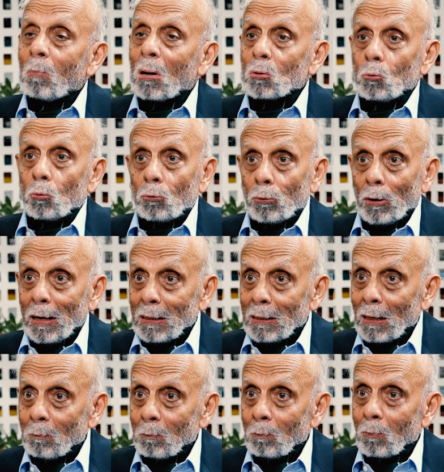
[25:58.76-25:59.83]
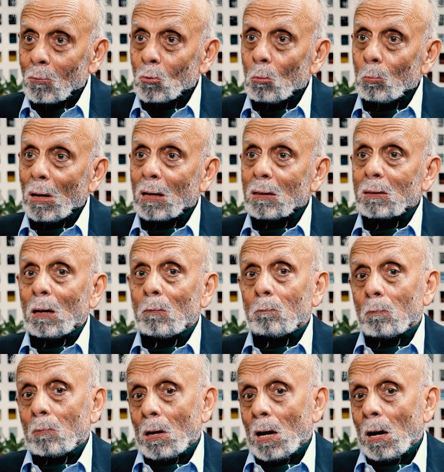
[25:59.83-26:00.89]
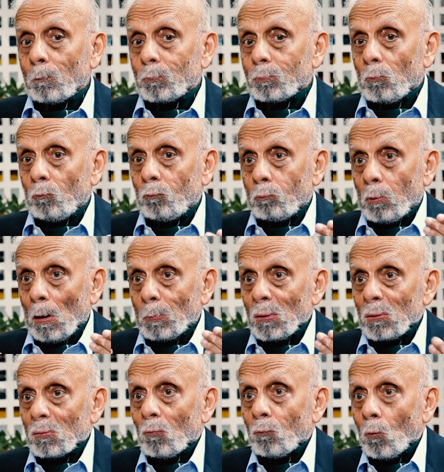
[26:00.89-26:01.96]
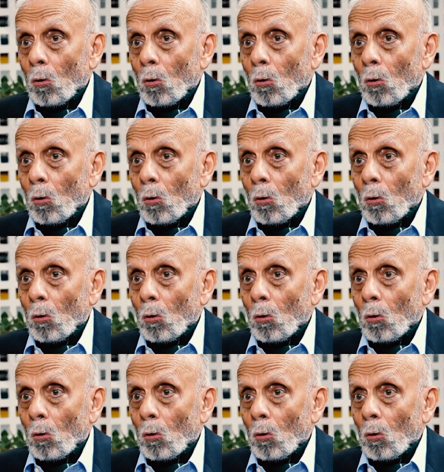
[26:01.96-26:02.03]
but you train them, you make them weapons of